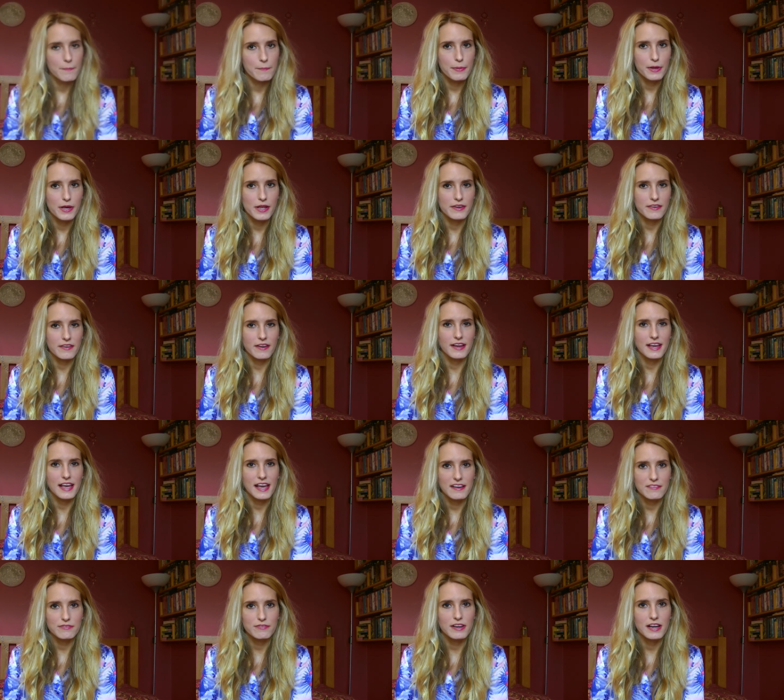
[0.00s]
But I
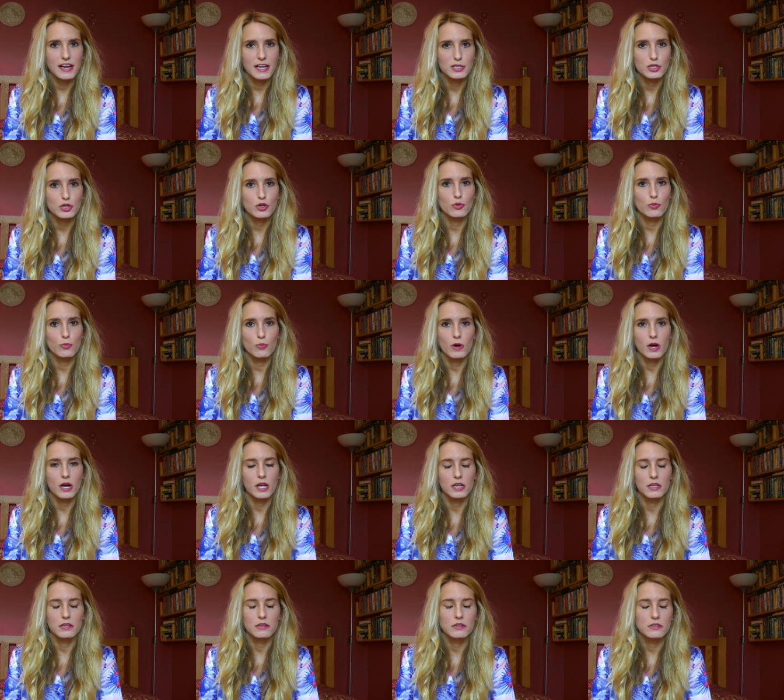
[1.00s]
have had
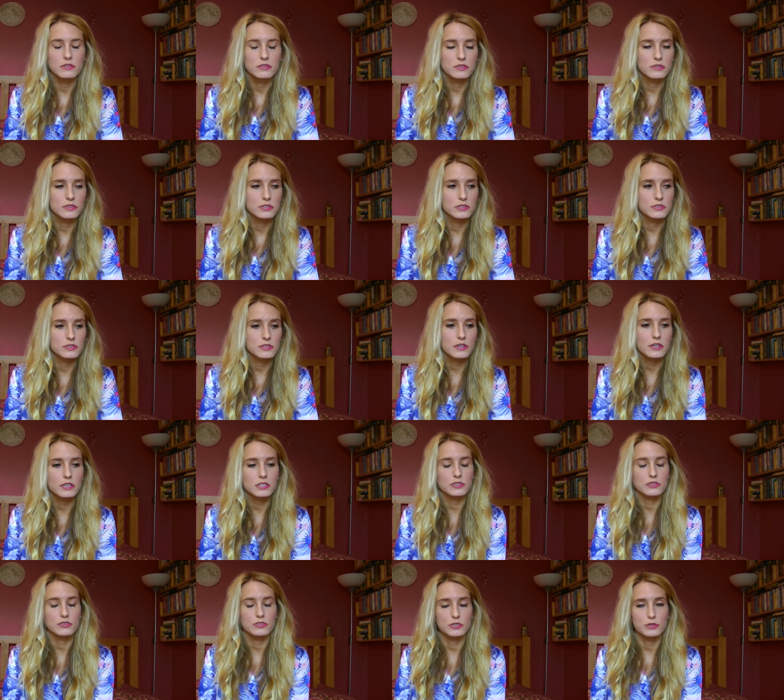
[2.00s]
one
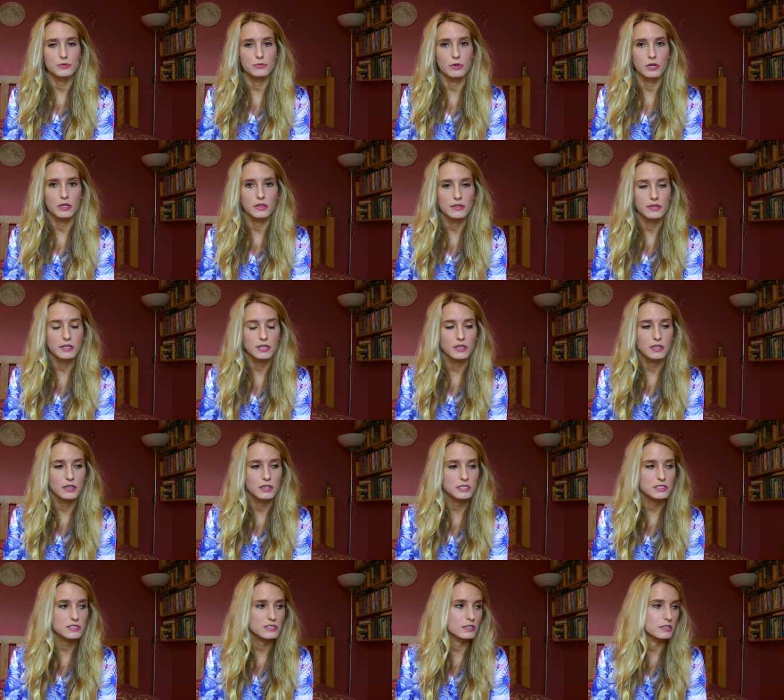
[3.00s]
disastrous one that
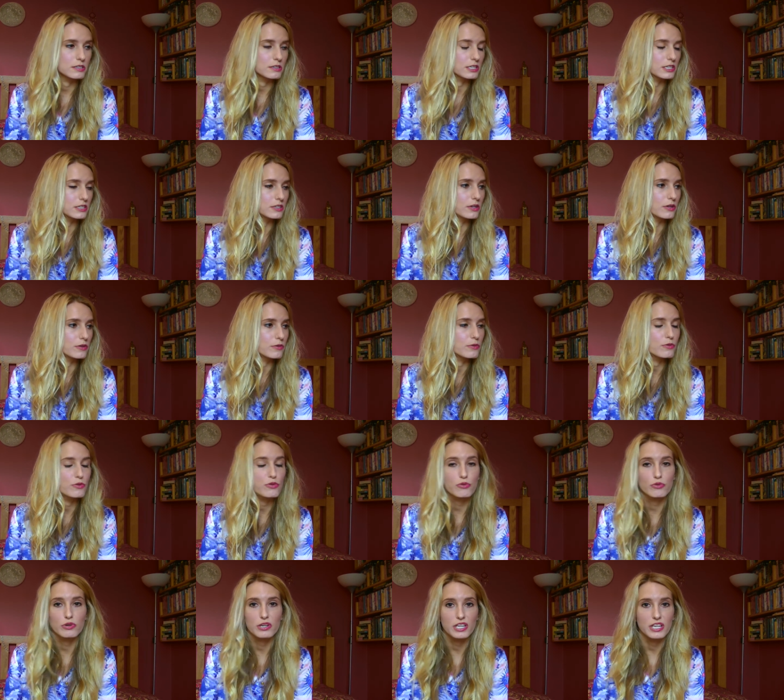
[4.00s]
lasted, I don't know,
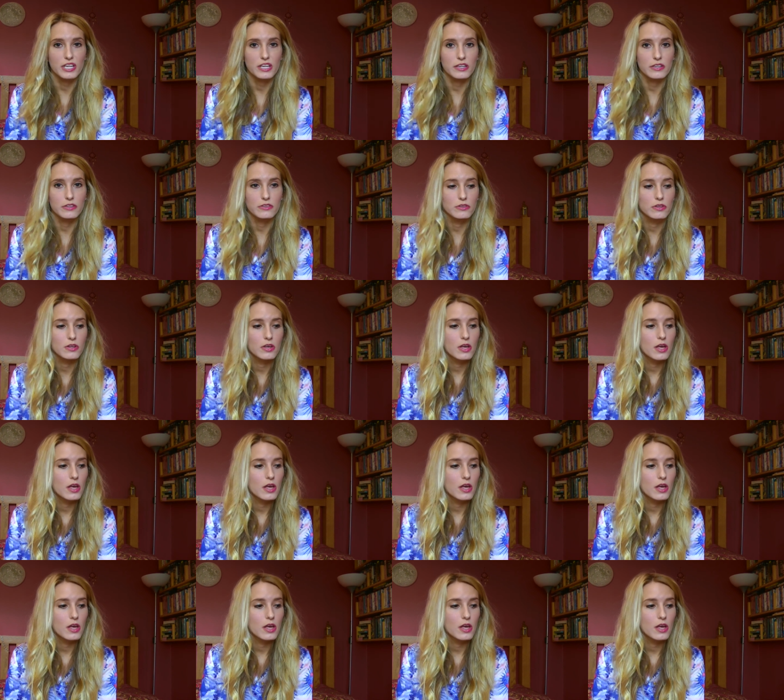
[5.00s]
three years.